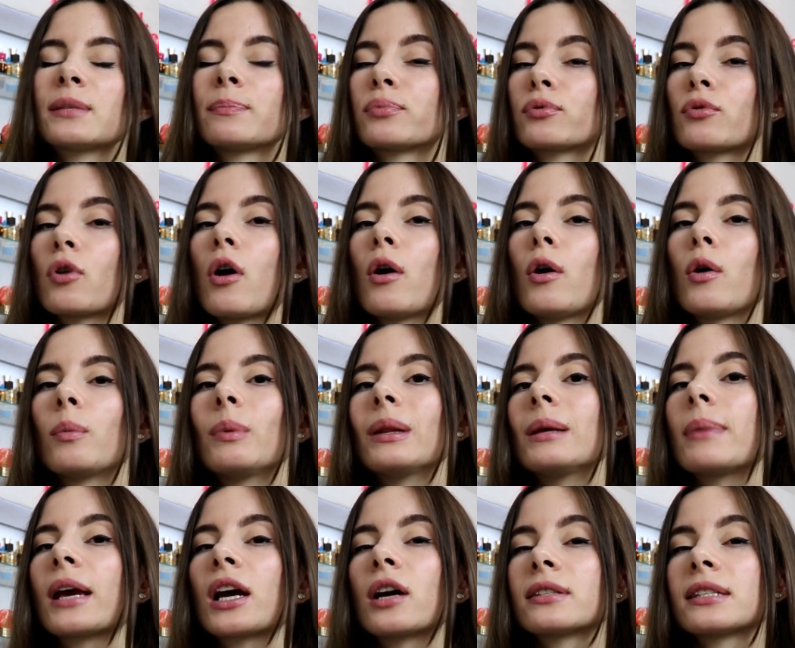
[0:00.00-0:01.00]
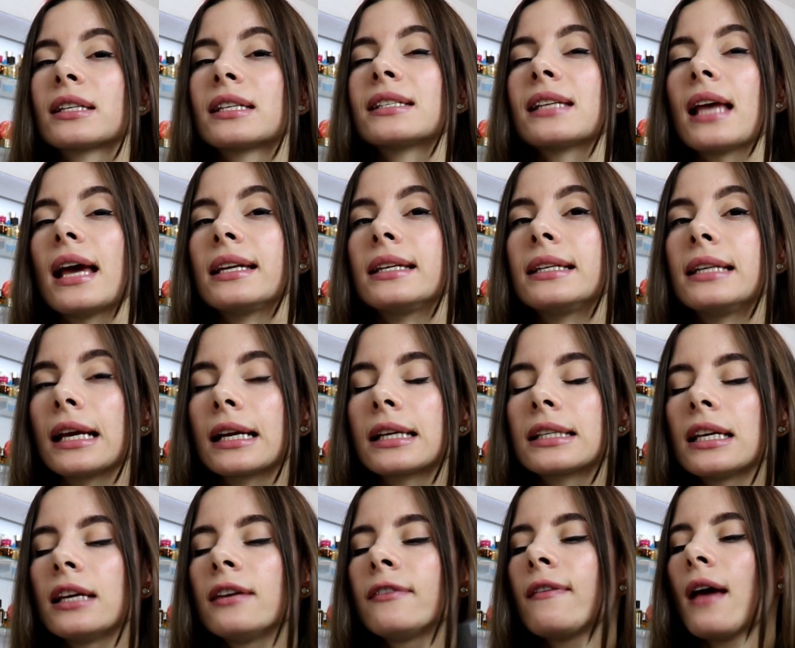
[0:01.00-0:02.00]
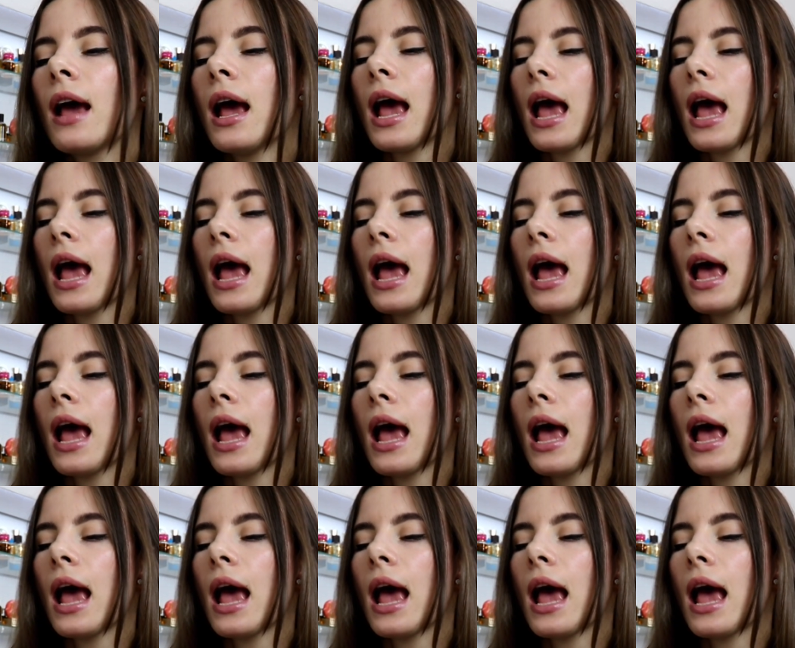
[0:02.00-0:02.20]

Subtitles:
probably because it is addictive.